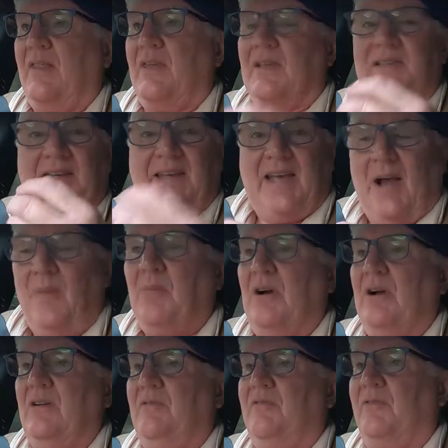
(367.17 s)
There's a
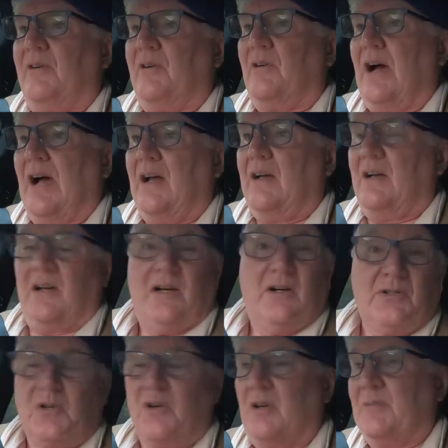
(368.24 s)
camera for
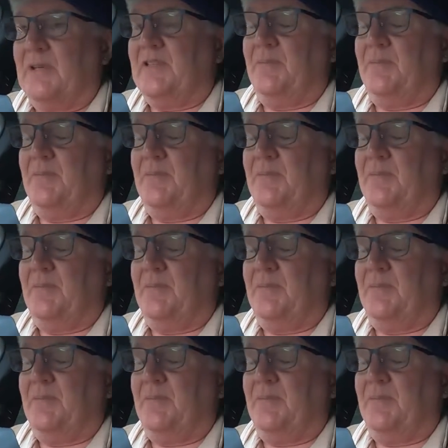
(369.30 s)
autonomous